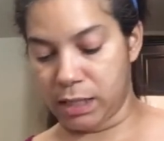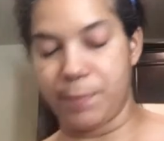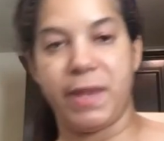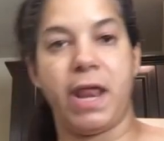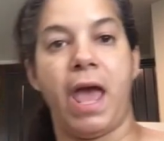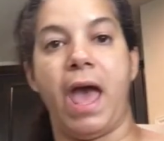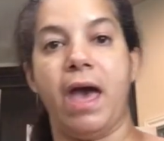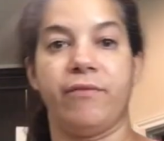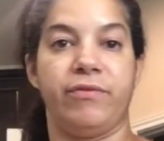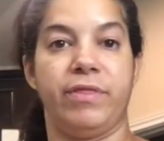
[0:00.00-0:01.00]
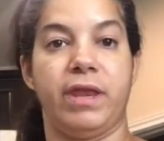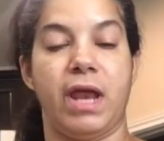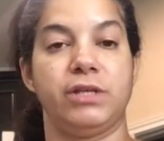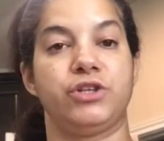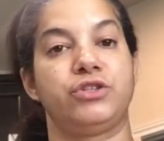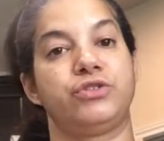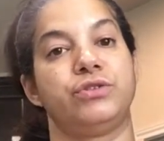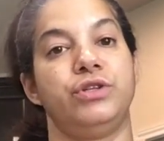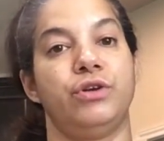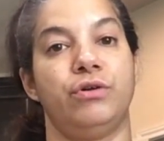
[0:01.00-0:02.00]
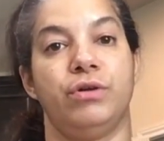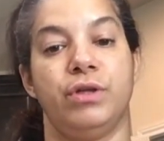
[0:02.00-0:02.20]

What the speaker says: them in half, and then I just, you know,